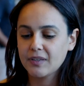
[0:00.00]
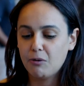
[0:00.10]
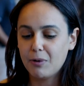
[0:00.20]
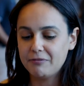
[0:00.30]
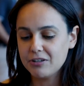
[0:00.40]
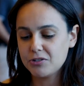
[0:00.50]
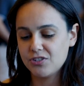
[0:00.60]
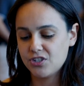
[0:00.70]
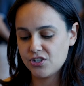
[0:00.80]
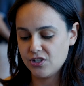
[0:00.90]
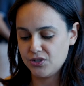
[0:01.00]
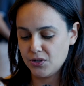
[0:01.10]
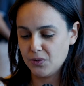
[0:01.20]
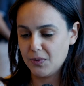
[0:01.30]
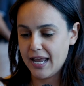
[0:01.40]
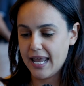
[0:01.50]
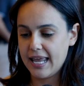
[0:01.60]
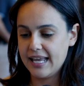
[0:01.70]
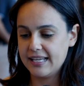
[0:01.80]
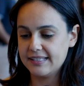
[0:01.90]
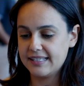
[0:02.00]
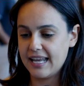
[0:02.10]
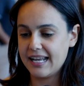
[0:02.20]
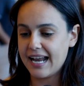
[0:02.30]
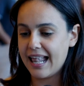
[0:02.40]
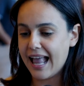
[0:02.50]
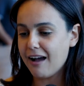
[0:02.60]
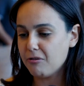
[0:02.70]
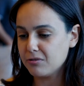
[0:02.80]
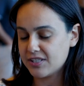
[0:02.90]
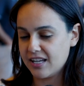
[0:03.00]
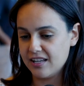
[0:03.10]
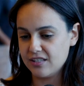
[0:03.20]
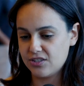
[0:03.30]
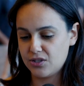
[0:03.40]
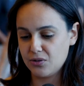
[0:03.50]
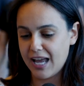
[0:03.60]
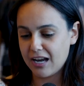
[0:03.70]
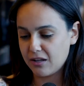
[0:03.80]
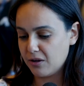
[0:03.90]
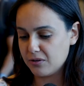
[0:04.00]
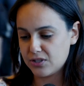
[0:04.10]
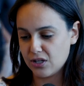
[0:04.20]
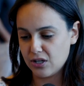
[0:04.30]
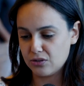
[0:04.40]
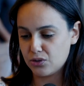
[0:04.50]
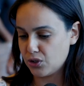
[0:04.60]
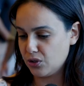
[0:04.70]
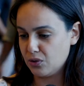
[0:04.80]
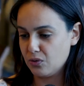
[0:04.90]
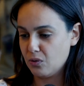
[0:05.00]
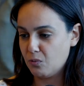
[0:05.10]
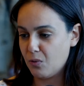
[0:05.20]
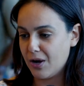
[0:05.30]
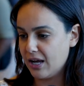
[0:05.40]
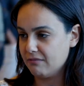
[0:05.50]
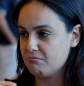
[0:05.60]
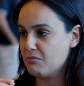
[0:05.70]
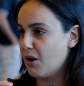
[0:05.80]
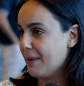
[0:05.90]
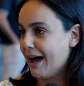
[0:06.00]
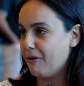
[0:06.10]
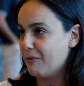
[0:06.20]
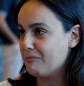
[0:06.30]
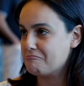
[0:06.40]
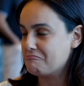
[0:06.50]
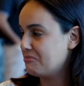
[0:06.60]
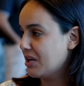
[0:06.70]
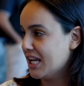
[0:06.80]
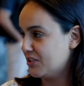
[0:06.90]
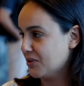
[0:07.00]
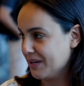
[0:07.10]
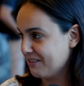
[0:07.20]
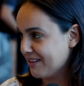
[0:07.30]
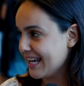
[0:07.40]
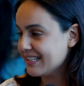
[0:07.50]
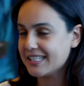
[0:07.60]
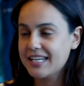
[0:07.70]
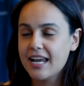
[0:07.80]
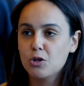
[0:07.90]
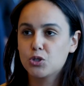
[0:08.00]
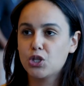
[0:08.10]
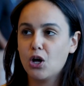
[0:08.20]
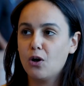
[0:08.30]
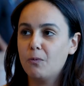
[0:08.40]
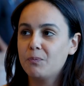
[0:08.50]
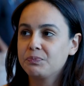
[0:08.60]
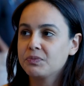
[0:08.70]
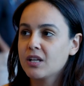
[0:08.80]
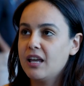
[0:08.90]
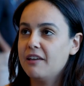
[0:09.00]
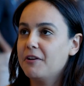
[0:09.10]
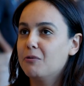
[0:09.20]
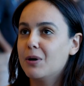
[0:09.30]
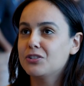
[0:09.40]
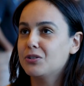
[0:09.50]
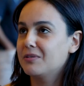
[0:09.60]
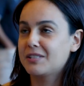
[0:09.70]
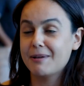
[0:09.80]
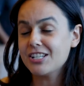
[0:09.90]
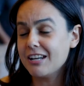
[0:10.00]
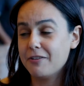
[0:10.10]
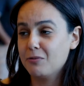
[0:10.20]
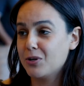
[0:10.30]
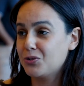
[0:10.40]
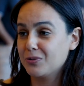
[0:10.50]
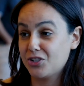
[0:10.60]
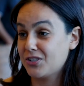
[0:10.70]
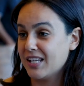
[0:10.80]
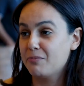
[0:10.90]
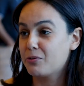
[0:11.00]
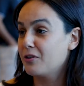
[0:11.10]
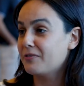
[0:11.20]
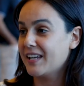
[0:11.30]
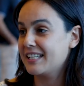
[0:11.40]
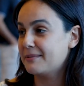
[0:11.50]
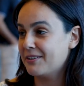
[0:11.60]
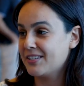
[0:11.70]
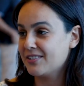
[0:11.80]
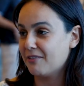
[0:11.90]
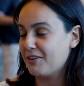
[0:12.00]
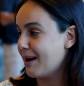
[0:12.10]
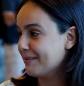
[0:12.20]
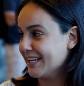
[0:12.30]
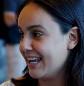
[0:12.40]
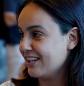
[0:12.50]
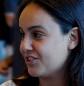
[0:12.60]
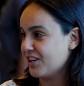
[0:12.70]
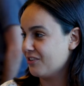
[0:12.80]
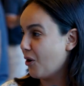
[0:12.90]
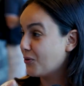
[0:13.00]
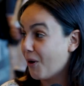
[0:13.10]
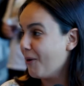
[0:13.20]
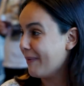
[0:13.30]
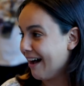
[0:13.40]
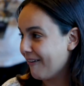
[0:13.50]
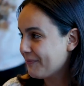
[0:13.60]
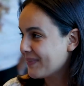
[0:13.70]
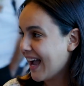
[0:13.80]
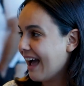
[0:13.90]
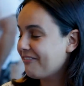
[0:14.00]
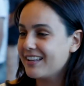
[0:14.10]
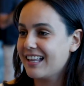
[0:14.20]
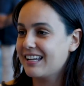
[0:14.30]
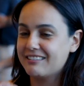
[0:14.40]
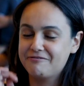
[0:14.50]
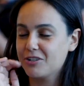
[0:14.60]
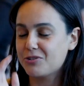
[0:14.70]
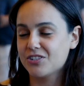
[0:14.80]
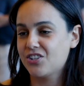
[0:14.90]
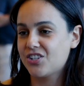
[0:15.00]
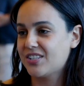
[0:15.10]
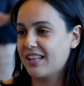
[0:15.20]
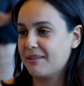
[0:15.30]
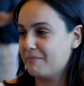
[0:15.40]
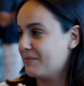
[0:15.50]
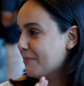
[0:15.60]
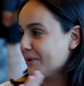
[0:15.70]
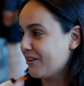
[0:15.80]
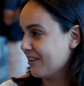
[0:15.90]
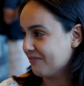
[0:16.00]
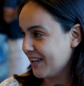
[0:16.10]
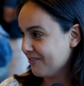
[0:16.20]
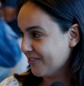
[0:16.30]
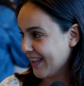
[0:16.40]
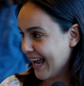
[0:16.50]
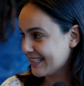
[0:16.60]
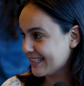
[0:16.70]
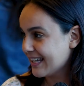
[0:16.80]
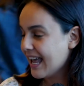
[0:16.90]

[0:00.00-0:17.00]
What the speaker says: What view transitions do is it allows us to get closer to what mobile is doing, right? So if you want to, especially if you want to just improve the experience of your application on mobile, I think like view transitions are the perfect thing for that.